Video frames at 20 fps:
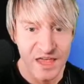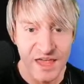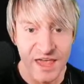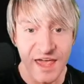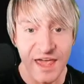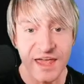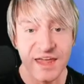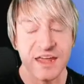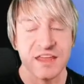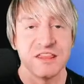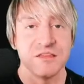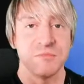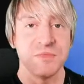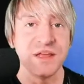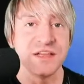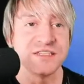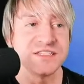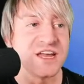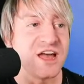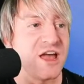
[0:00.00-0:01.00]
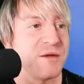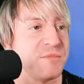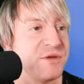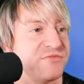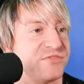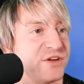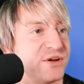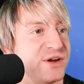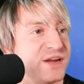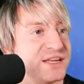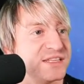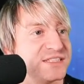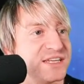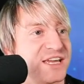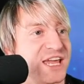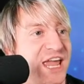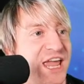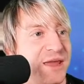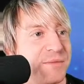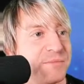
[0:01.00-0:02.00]
Hey, in the meantime, if there is a
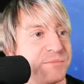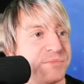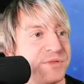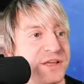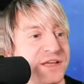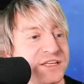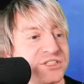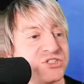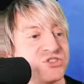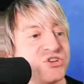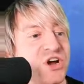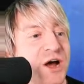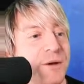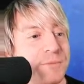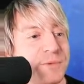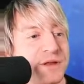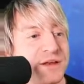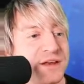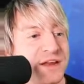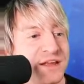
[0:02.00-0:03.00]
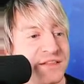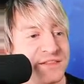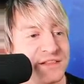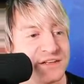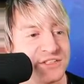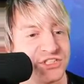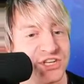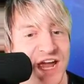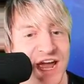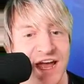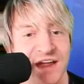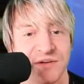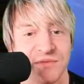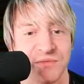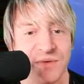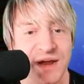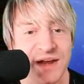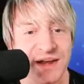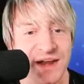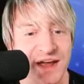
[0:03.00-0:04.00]
game, please drop it in the chat
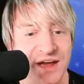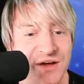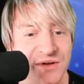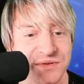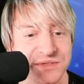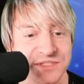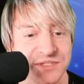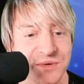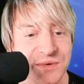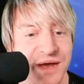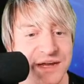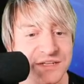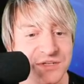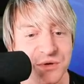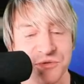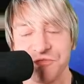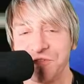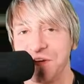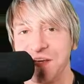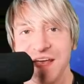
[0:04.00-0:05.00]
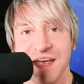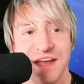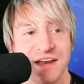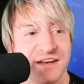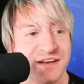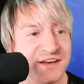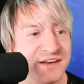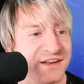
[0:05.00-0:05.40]
right now so I don't forget.